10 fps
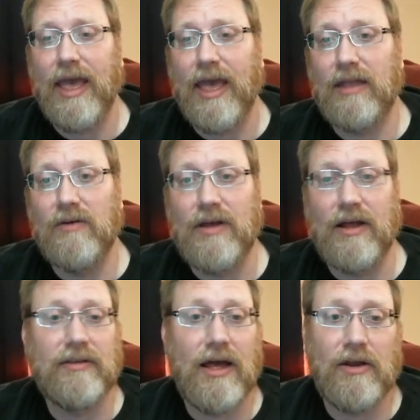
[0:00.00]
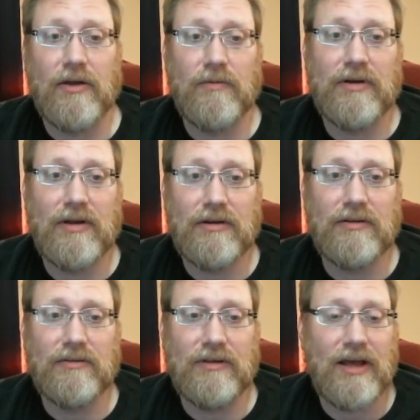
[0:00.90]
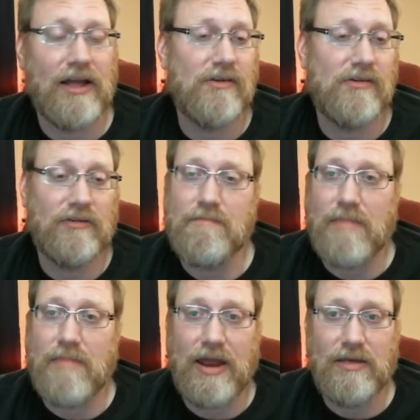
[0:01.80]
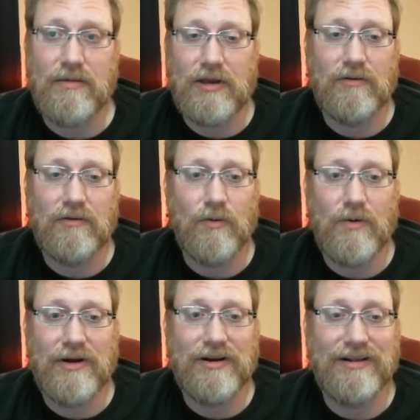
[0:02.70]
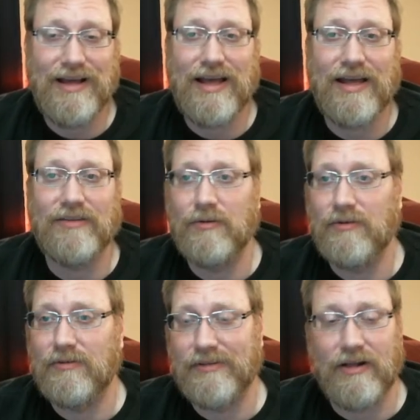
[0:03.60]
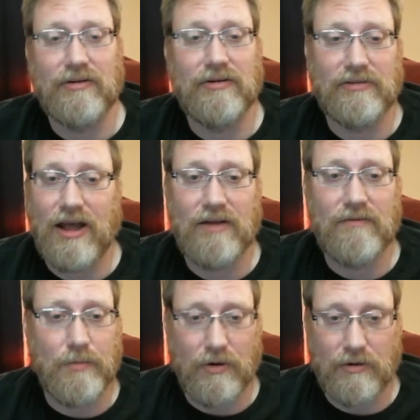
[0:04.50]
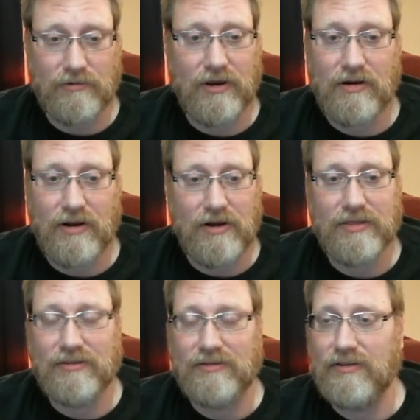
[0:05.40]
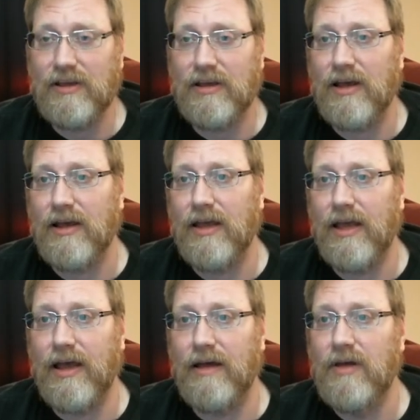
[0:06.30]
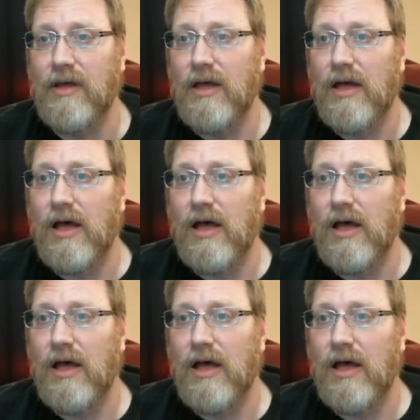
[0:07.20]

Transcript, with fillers: And to cut down on redundancy, I just made them into one class. So the sailor is kind of a mercenary on the sea. I have.